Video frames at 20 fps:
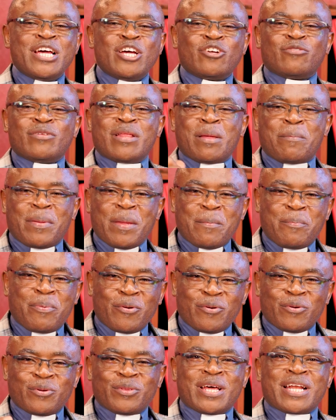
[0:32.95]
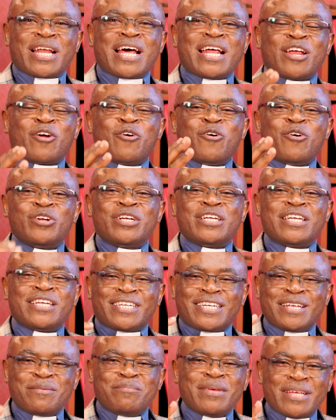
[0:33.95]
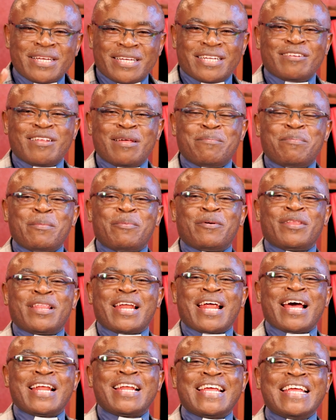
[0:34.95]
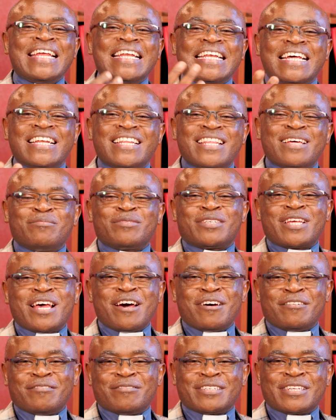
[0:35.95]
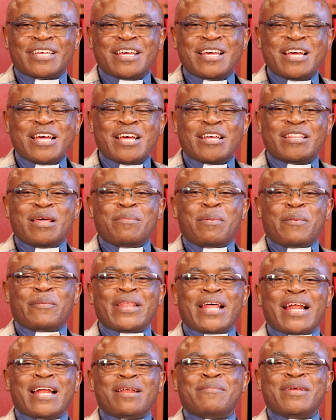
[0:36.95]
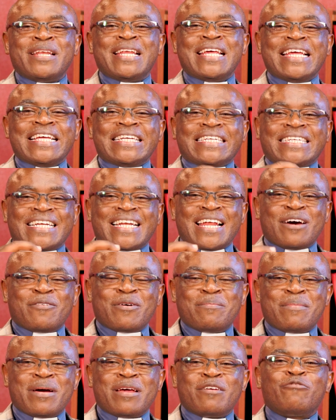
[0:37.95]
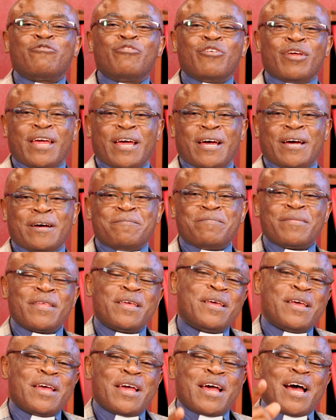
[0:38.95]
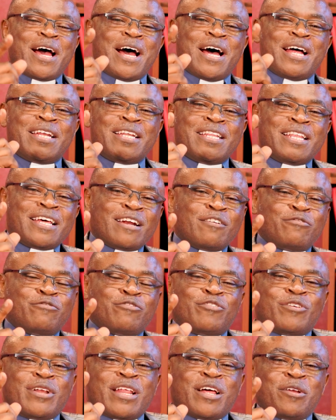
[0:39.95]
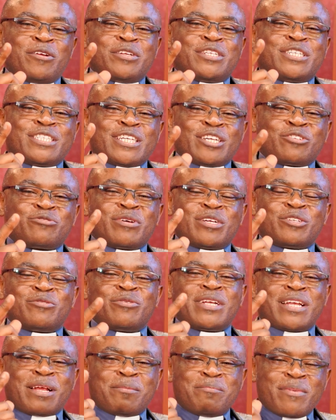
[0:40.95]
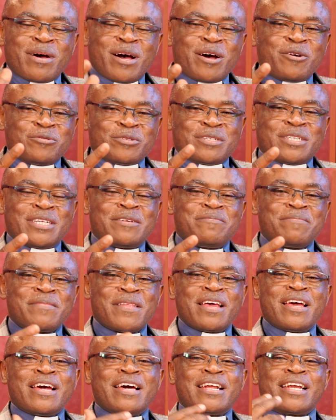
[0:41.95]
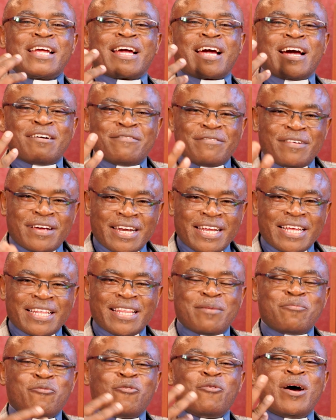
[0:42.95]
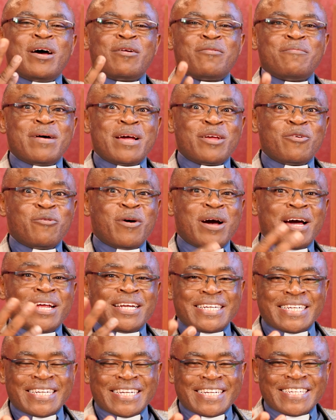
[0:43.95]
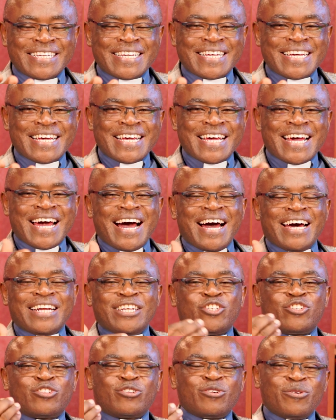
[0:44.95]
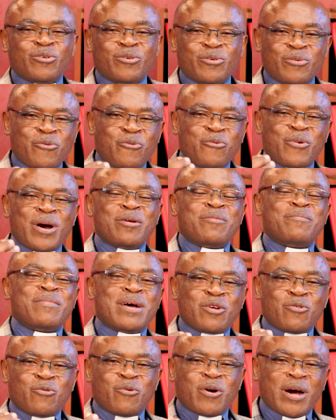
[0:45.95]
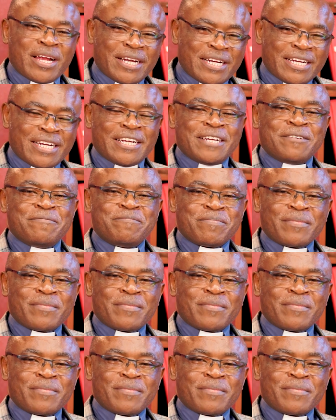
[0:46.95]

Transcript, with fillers: to the people that had gone timid, the people that had hidden themselves, the people that had been eaten away by fear. And therefore, the Lord Jesus Christ went about recovering them one by one. And so, one by one,